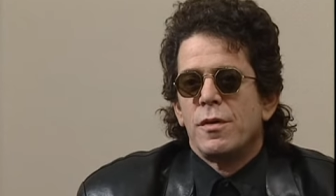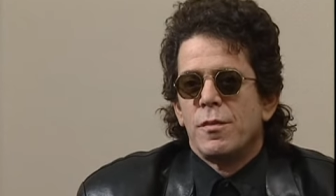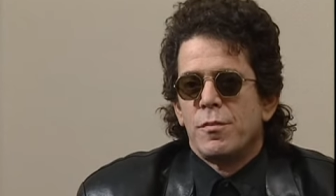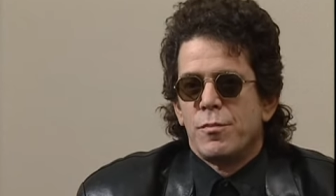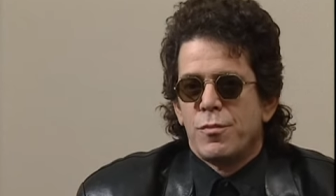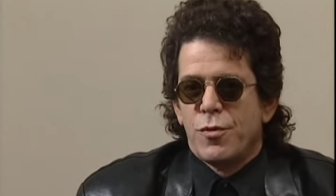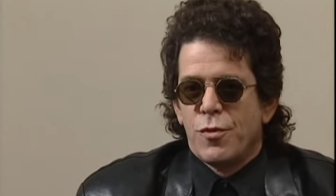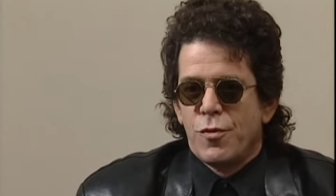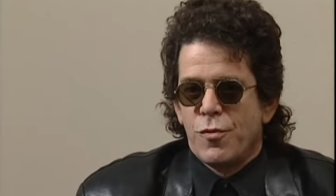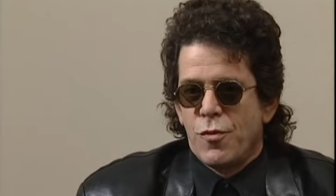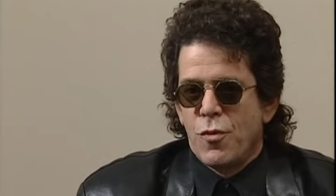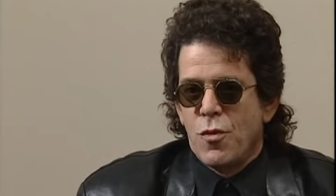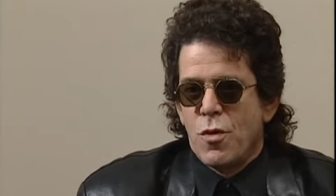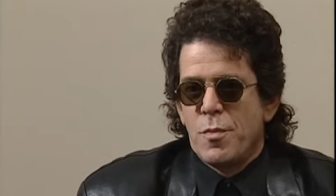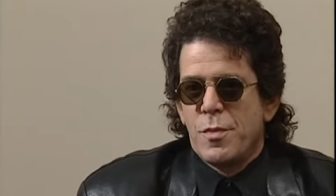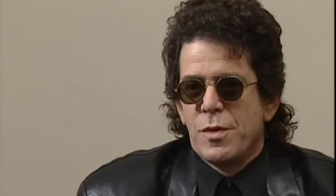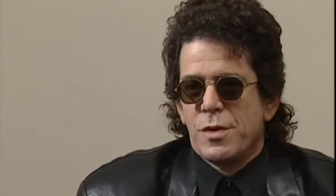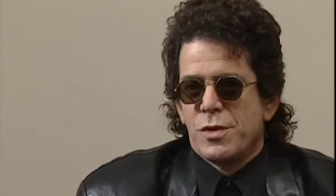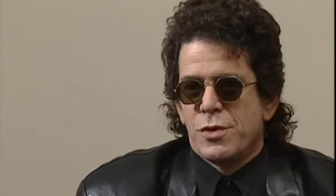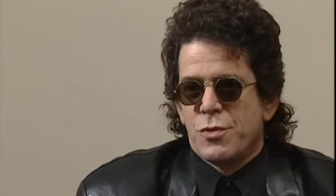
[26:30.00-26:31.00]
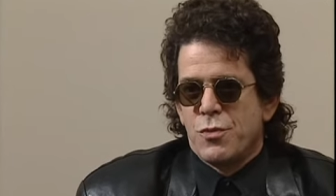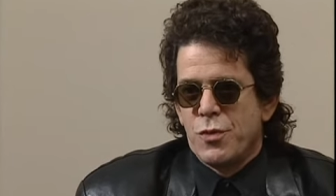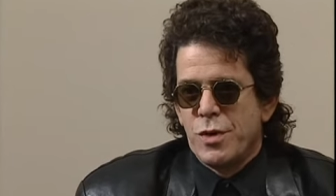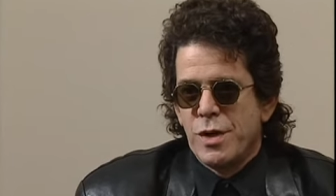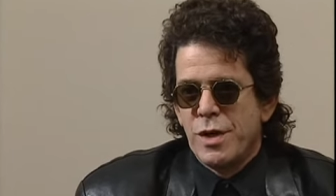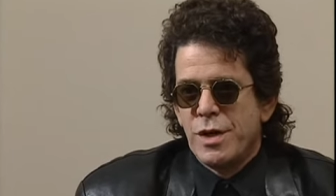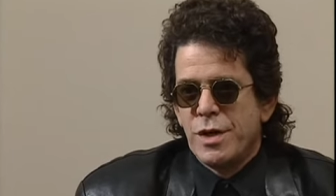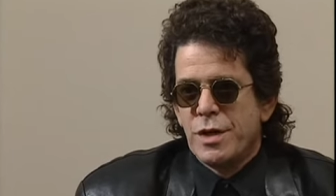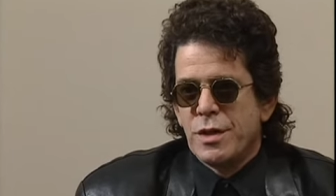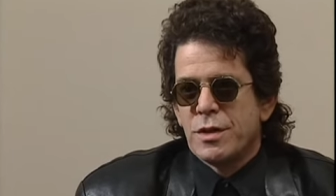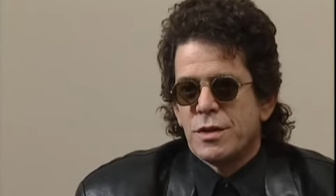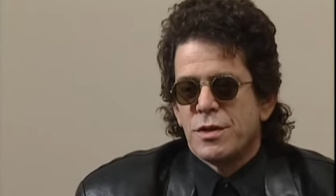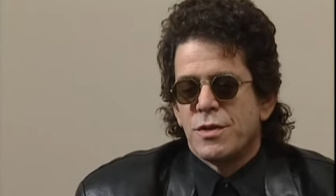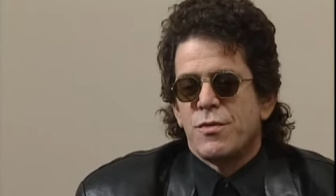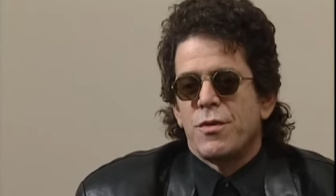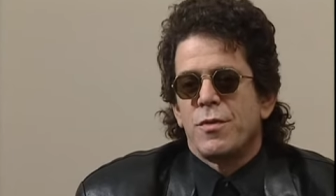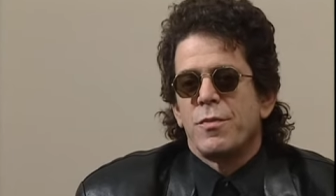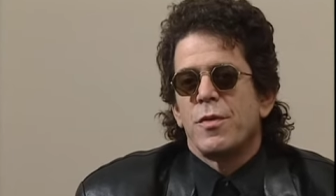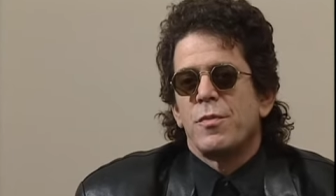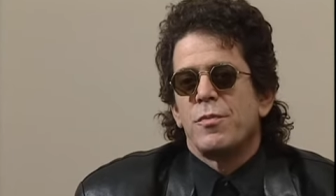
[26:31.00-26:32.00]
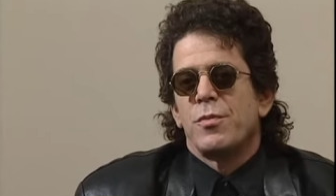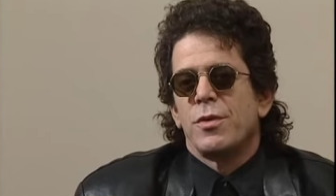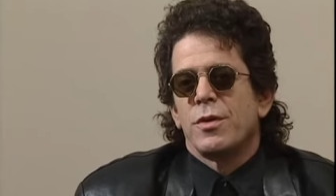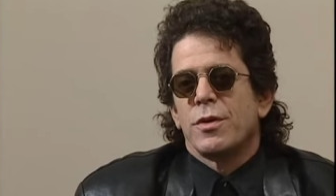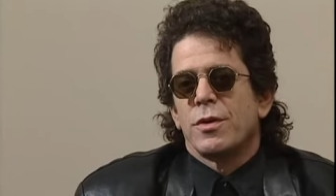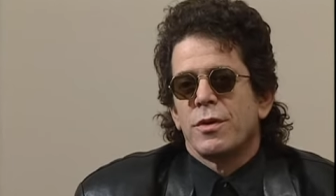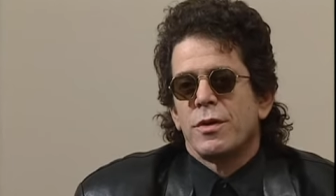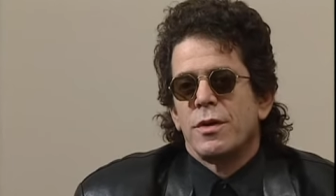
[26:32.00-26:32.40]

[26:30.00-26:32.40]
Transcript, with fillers: performance readings from the book.